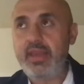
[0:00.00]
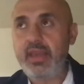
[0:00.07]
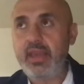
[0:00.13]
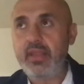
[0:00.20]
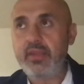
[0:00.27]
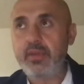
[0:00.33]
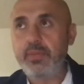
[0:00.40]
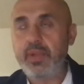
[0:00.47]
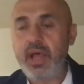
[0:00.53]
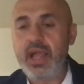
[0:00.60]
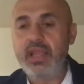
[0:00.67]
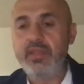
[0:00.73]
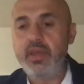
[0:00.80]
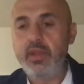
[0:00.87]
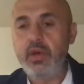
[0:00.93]
and
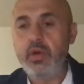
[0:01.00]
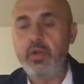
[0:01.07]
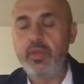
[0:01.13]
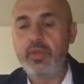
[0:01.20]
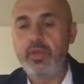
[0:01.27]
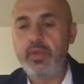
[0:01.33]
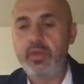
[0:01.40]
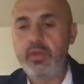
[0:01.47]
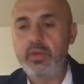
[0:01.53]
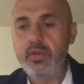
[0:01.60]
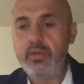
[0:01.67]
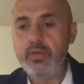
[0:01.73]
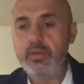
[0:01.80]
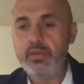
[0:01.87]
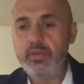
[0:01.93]
supplying the notes,
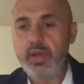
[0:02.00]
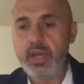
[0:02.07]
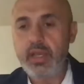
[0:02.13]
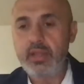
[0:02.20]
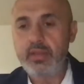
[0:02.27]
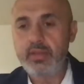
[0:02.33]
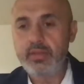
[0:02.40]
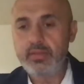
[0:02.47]
right,